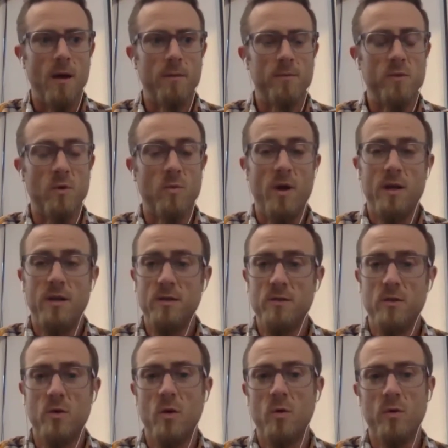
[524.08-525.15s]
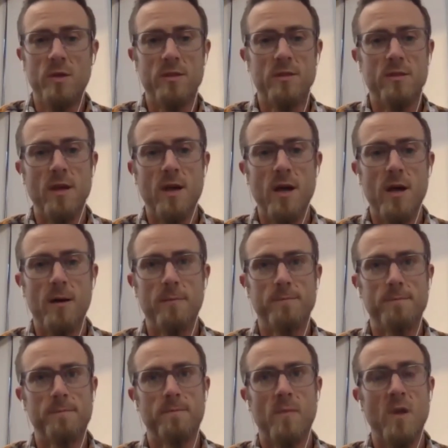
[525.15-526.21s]
So my initial goal was
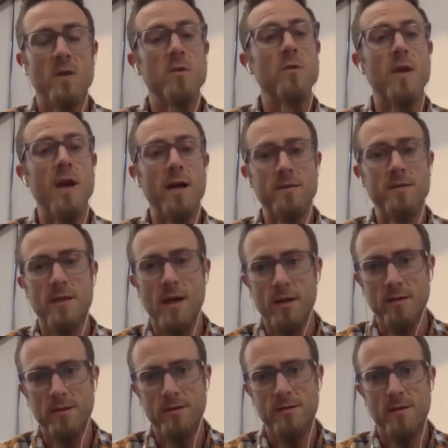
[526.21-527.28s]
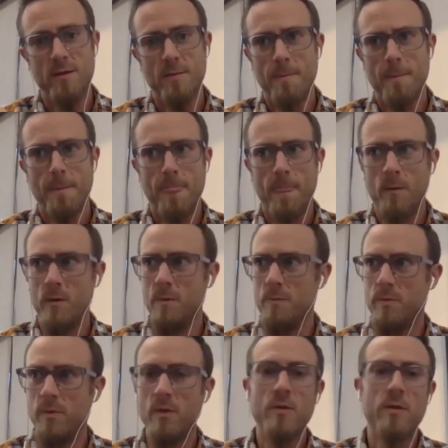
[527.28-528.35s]
$2,000. We
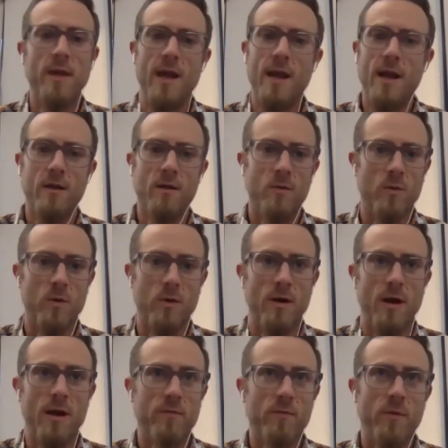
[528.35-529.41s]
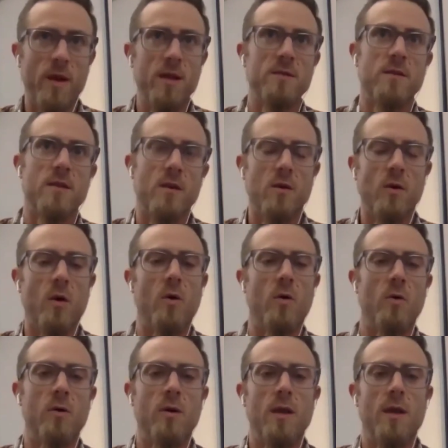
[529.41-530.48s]
blew that out of the water. I've raised the
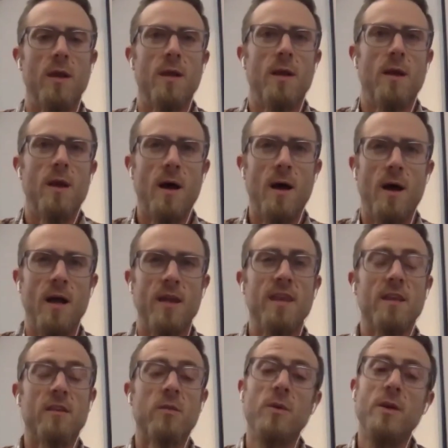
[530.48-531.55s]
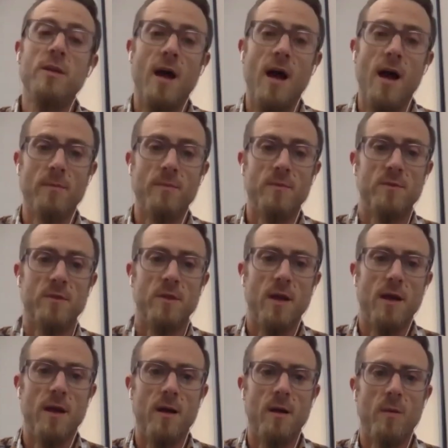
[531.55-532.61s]
goal, I think 3 times.
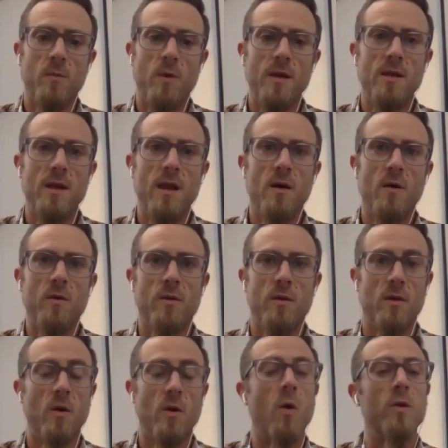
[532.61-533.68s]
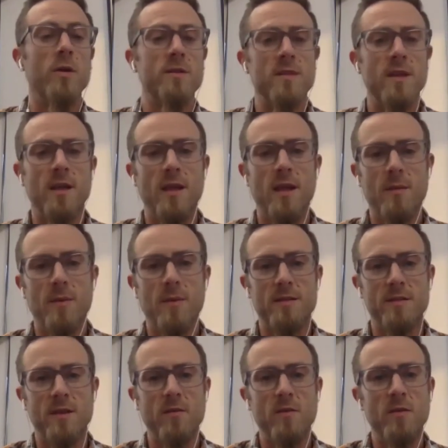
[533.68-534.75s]
Right now, the goal is sitting at about
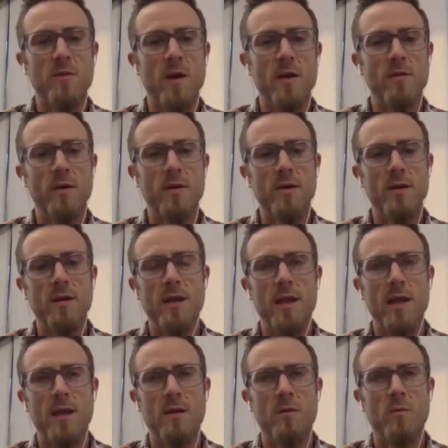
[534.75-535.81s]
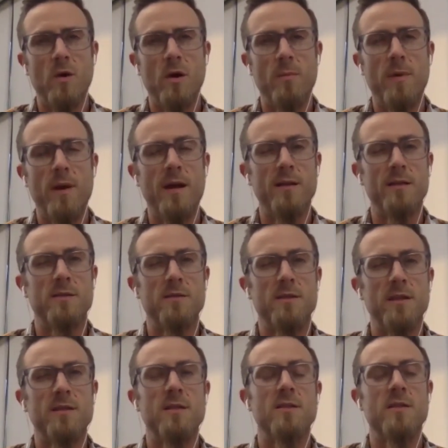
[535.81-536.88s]
$7,500, and we're about
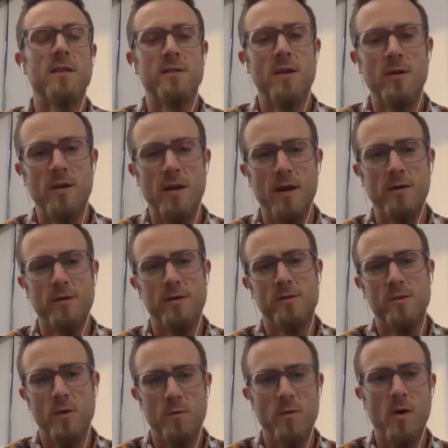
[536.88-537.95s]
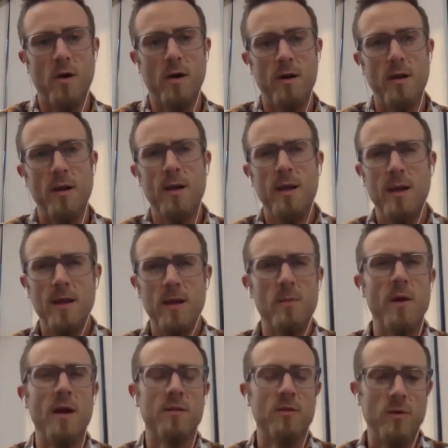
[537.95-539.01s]
$6,600 so far in
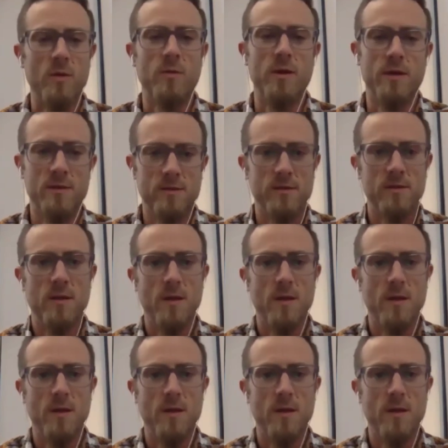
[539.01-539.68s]
about 3 weeks,